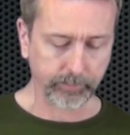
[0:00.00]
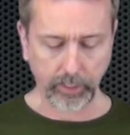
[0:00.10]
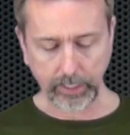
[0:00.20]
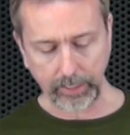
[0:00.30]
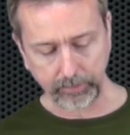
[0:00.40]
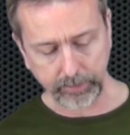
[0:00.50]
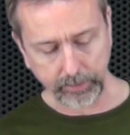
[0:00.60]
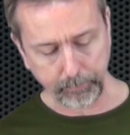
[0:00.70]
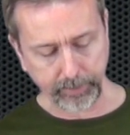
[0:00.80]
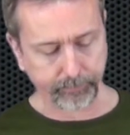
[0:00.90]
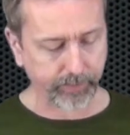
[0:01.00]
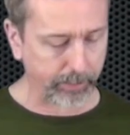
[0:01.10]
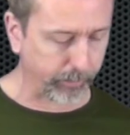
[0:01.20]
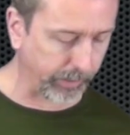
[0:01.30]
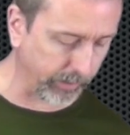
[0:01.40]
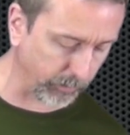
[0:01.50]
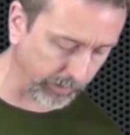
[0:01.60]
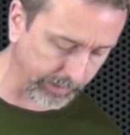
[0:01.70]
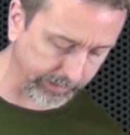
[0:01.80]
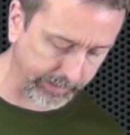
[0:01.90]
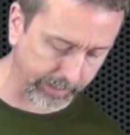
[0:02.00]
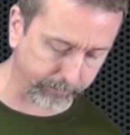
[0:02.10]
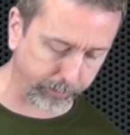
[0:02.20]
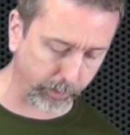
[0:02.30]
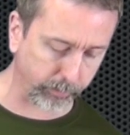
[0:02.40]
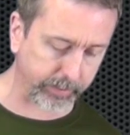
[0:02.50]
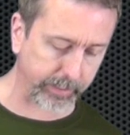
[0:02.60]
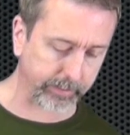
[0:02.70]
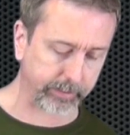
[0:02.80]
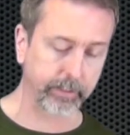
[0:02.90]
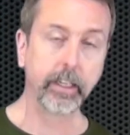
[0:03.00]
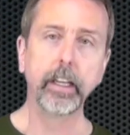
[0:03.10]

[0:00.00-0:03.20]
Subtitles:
Well, I have a little bit of fiber here. We'll let that process.